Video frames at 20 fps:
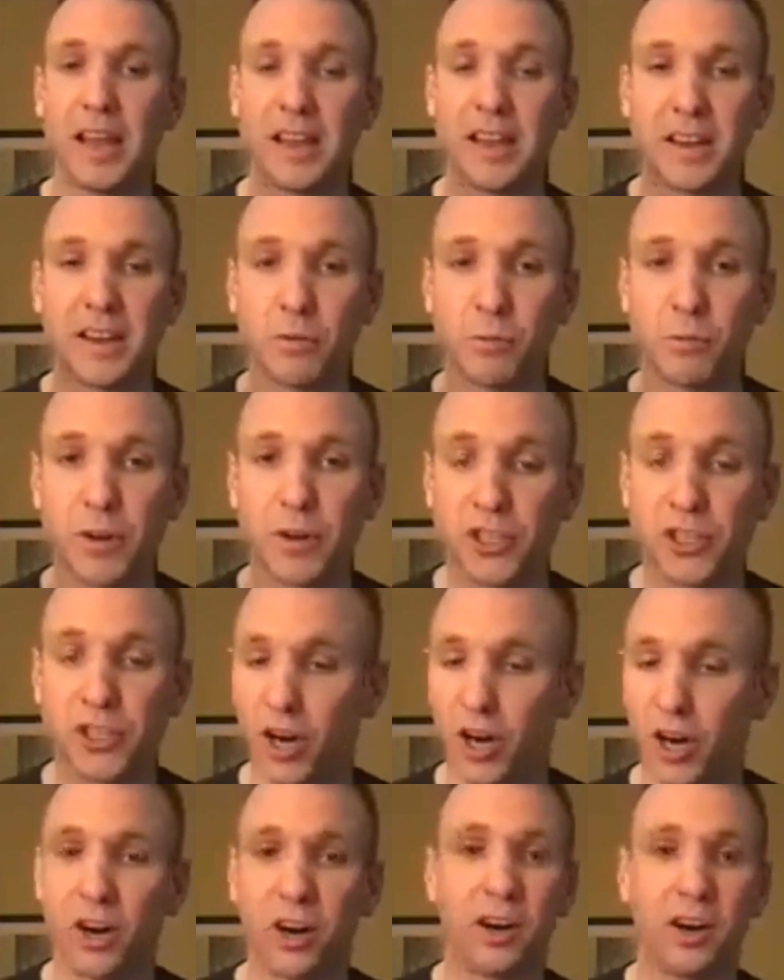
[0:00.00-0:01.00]
which
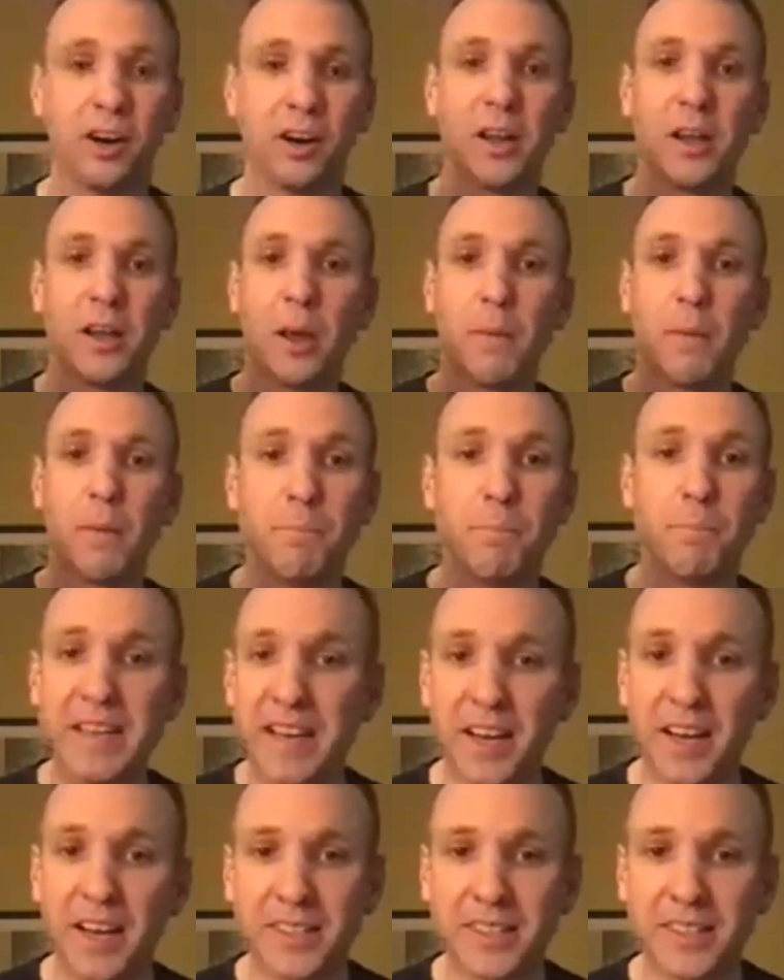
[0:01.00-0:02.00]
are be
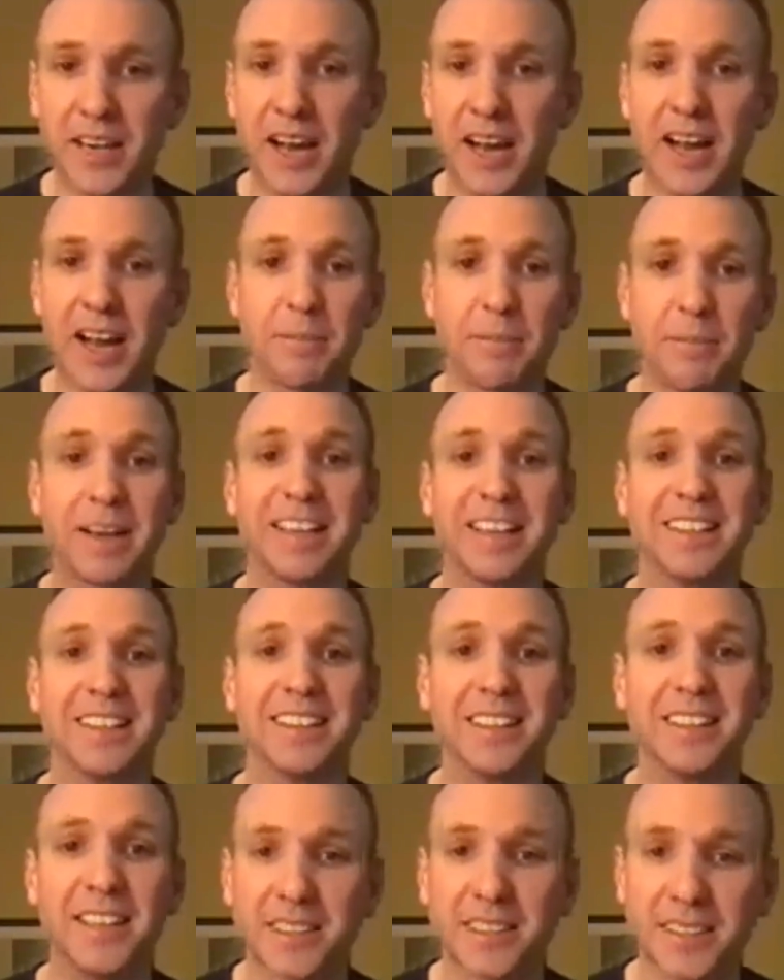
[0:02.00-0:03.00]
on time,
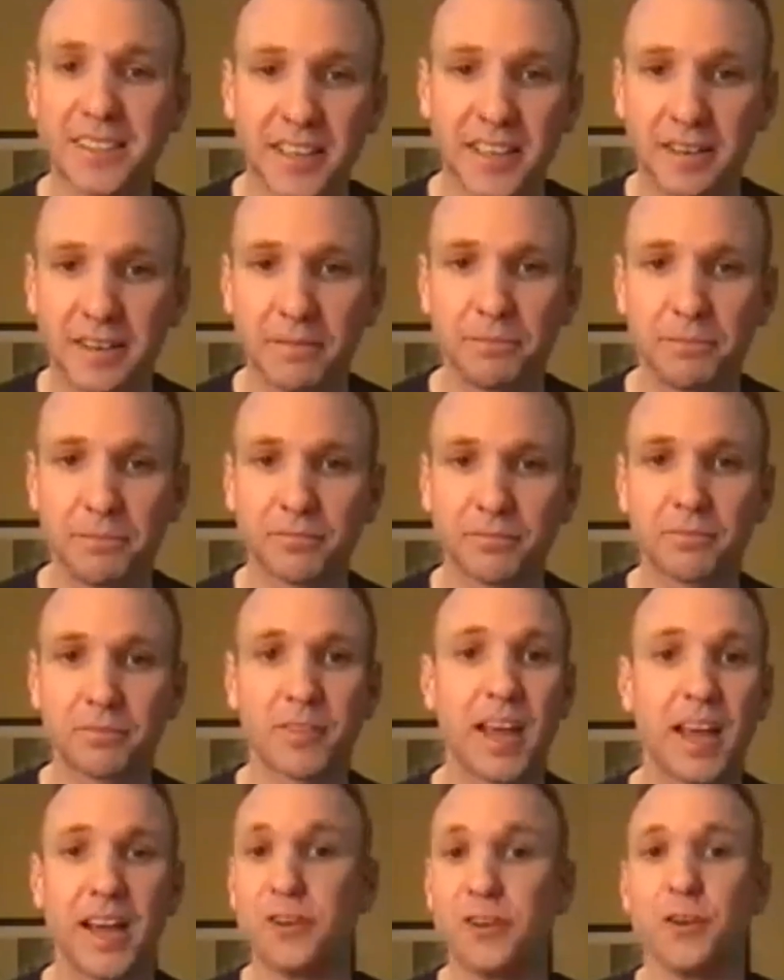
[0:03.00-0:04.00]
listen,
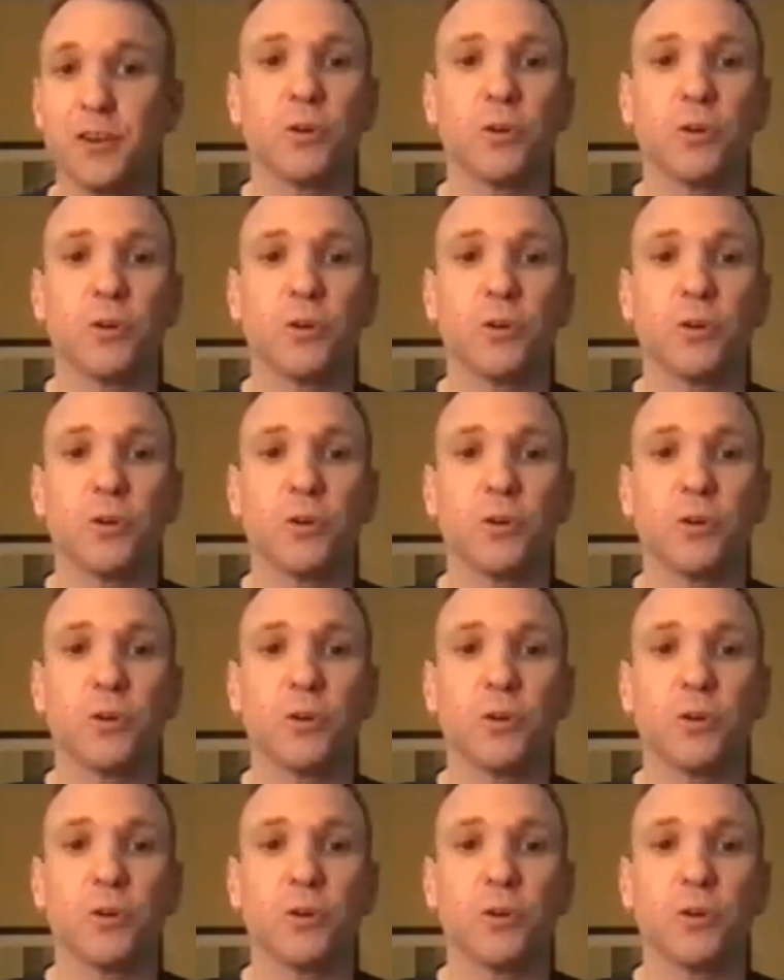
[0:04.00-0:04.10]
and don't